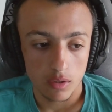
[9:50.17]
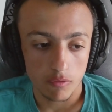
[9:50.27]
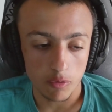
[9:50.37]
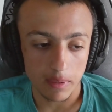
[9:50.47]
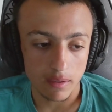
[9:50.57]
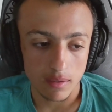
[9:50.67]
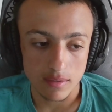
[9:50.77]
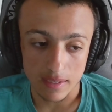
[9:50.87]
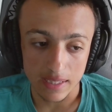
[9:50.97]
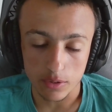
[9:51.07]
For me, he's
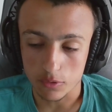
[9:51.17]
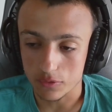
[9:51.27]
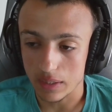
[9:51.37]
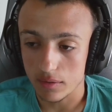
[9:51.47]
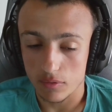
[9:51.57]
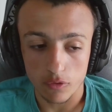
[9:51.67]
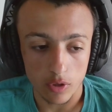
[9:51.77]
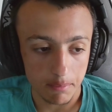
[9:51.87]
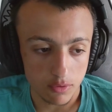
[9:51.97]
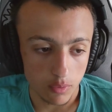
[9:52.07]
an 8 out of 10 for
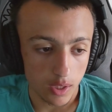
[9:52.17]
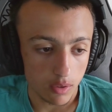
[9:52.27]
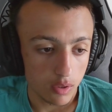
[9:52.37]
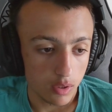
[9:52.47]
him as well.